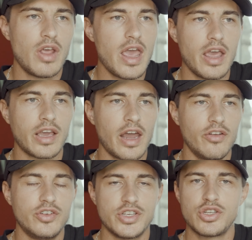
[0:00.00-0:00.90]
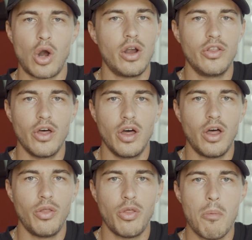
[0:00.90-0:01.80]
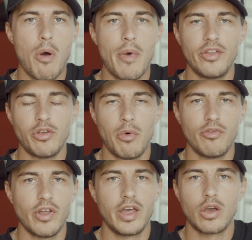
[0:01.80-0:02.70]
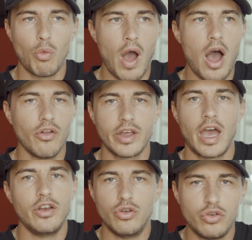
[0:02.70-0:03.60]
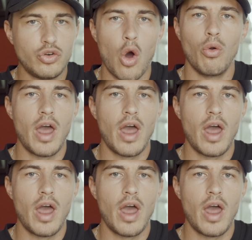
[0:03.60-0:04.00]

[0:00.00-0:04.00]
It kind of just started the momentum of like, wow, like I don't